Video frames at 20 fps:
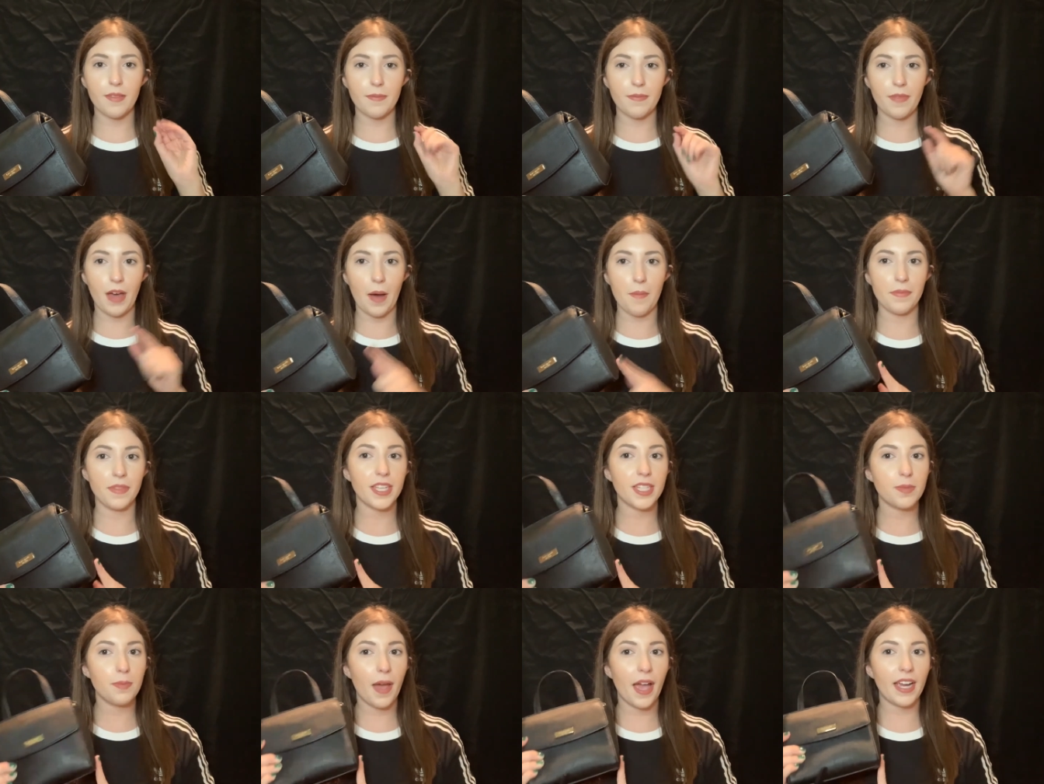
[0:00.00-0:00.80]

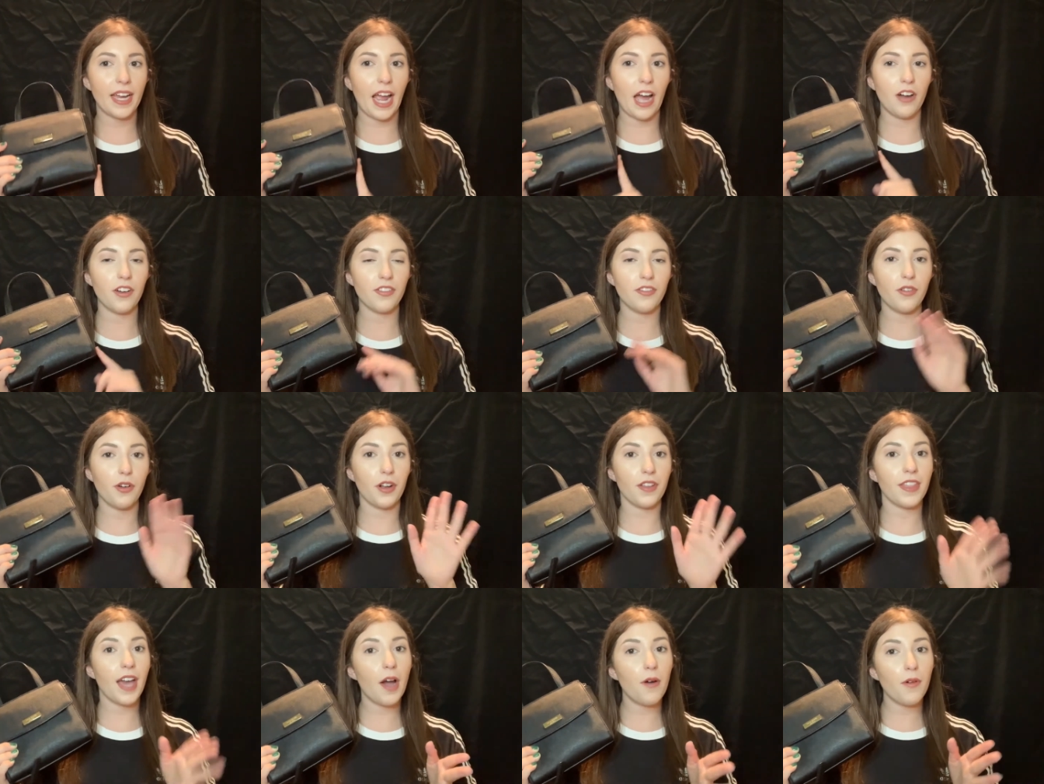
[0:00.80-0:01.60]
this bag out
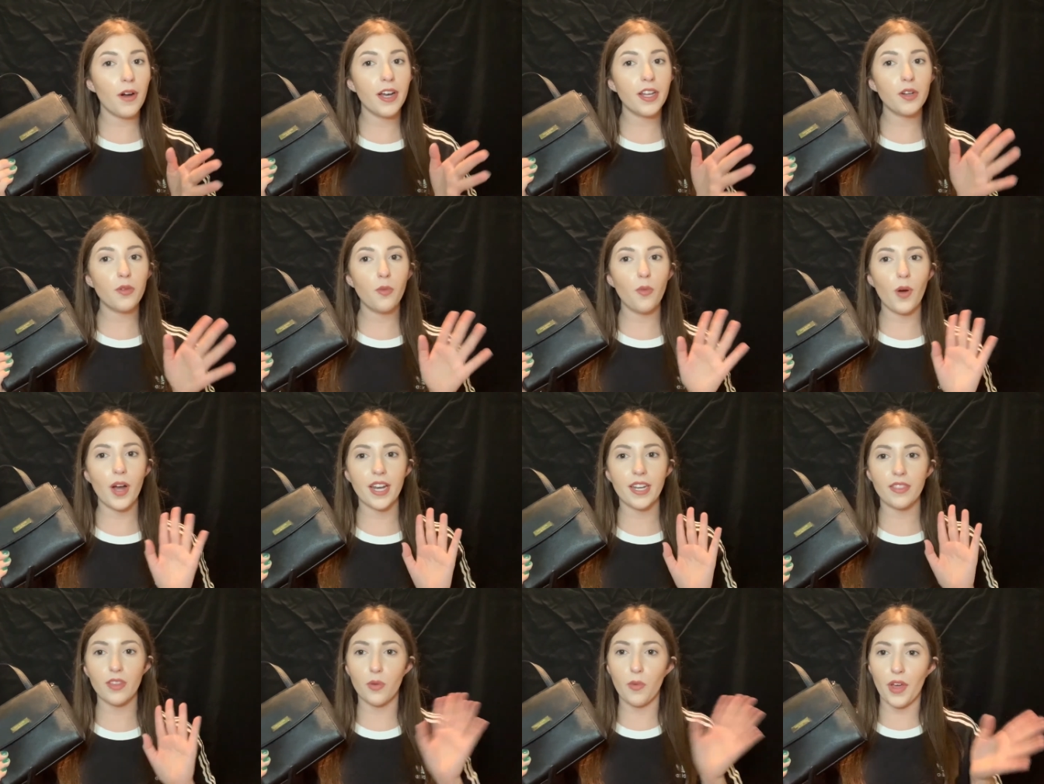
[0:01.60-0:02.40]
for that one
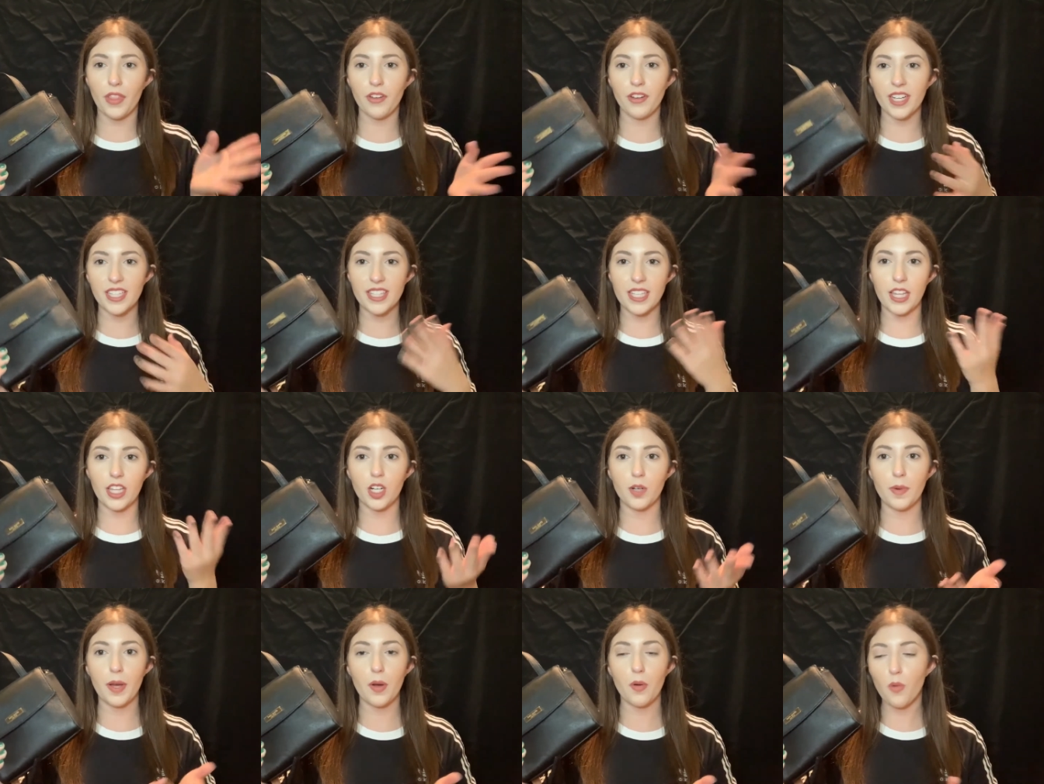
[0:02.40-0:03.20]
when the weather gets a
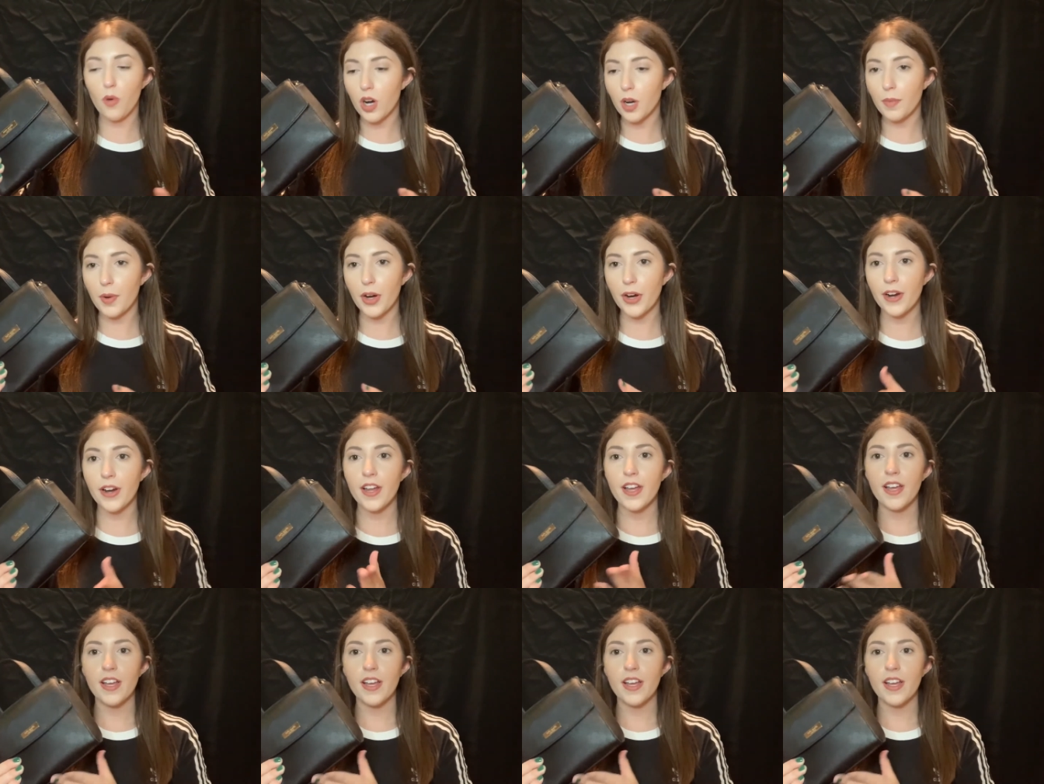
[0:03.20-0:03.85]
little bit warmer.